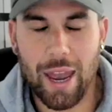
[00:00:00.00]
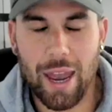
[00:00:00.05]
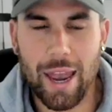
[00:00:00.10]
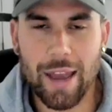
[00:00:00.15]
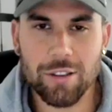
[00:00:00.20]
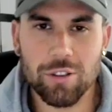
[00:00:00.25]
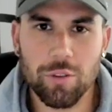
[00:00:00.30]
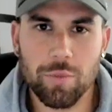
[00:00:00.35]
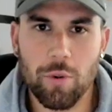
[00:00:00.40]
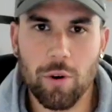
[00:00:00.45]

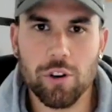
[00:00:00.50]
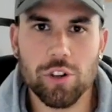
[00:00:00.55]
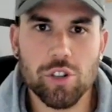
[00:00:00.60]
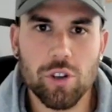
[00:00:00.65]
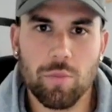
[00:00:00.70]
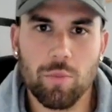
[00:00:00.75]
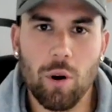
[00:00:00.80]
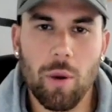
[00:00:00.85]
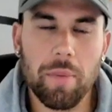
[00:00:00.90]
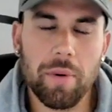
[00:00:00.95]
how to purchase
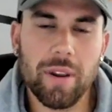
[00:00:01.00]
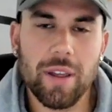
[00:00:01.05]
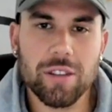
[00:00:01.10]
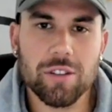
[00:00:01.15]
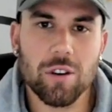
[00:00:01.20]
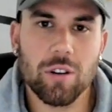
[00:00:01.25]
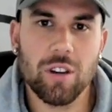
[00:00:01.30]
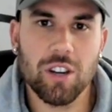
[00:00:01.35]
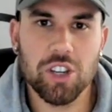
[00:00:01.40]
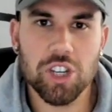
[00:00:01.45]
a property
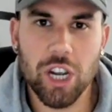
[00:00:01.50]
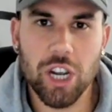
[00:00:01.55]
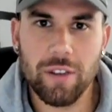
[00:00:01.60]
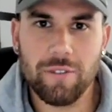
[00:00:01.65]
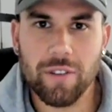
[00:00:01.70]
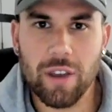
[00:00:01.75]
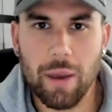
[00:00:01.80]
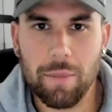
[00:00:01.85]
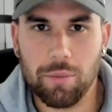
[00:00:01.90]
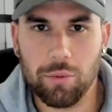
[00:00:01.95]
that's going to
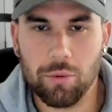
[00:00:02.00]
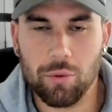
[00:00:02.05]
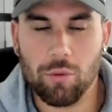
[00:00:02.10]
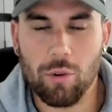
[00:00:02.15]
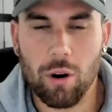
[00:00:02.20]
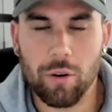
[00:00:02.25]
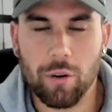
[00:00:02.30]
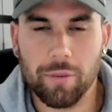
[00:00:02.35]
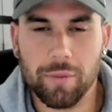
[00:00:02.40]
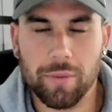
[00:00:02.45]
achieve capital
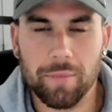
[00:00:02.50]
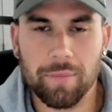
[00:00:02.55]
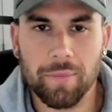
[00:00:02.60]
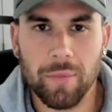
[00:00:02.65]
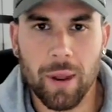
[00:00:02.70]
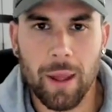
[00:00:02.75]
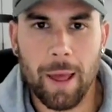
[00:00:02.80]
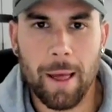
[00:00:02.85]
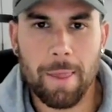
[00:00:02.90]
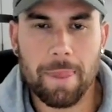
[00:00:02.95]
growth.
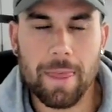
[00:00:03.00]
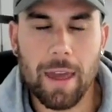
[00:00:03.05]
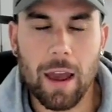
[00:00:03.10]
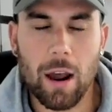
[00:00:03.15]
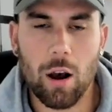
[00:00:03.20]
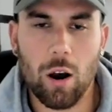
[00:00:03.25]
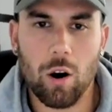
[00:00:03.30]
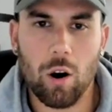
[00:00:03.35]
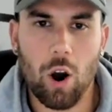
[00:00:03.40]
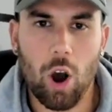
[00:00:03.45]

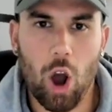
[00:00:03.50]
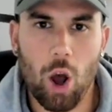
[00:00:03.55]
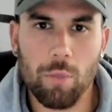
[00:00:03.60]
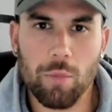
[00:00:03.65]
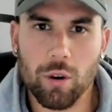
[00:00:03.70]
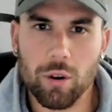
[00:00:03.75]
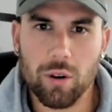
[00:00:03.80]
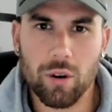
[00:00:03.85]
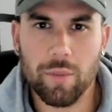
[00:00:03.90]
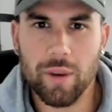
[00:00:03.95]
Now, I'm
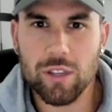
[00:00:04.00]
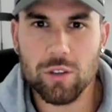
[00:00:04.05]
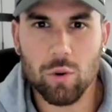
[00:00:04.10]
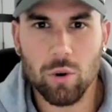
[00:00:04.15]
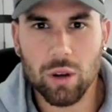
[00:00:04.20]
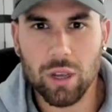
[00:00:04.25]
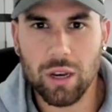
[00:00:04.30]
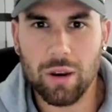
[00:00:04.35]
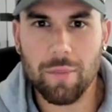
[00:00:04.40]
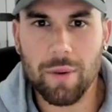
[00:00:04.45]
not going to be
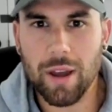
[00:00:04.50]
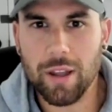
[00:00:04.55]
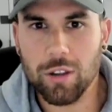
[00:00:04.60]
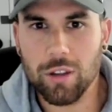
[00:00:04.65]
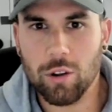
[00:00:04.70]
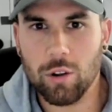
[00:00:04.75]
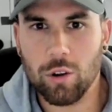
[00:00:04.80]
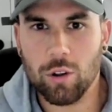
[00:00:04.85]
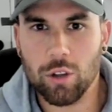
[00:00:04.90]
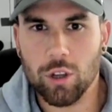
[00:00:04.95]
talking about
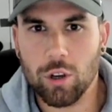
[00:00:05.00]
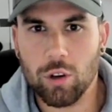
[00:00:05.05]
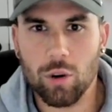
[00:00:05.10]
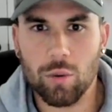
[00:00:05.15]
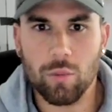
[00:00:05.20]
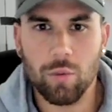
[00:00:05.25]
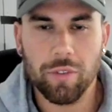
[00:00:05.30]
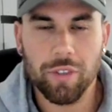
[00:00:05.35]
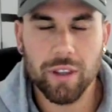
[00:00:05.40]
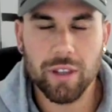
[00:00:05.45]
your
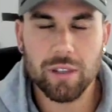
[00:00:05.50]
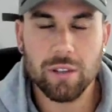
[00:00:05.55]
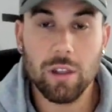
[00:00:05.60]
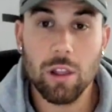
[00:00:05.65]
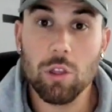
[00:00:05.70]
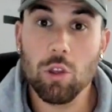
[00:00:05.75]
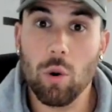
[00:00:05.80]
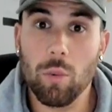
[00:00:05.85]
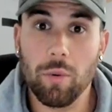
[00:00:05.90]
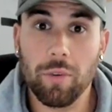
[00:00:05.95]
normal thing,
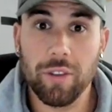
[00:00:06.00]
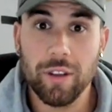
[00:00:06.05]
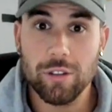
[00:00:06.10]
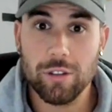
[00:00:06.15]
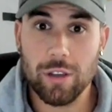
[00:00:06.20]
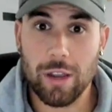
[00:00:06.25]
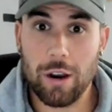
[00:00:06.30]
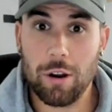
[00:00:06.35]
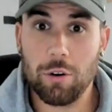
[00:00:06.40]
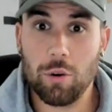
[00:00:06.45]
the normal things
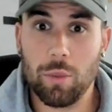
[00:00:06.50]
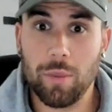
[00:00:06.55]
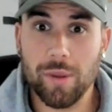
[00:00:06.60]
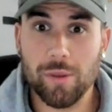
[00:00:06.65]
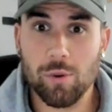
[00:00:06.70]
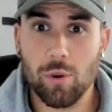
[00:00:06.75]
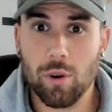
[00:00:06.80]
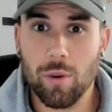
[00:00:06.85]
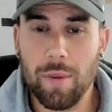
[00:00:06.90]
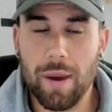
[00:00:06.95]
that I normally
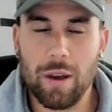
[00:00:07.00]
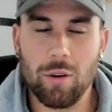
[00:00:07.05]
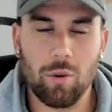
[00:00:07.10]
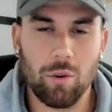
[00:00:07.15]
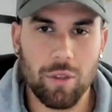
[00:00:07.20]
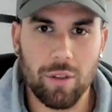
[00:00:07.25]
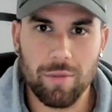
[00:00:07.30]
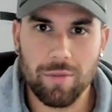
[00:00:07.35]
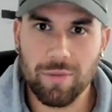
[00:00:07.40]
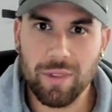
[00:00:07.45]
talk about,
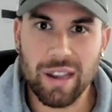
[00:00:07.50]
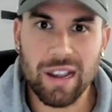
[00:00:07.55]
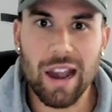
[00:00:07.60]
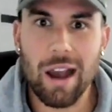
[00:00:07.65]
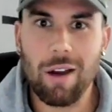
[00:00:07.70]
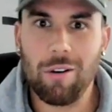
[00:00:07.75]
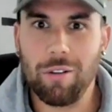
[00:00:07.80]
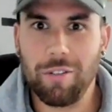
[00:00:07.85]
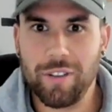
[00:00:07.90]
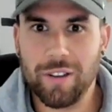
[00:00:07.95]
or the
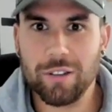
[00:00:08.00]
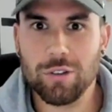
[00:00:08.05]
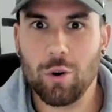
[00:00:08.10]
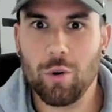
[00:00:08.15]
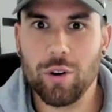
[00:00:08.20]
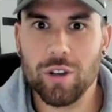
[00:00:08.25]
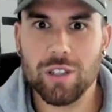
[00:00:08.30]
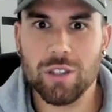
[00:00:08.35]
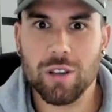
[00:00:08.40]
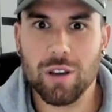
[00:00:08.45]
current things I
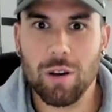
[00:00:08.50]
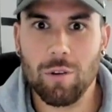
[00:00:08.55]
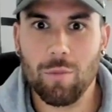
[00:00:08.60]
always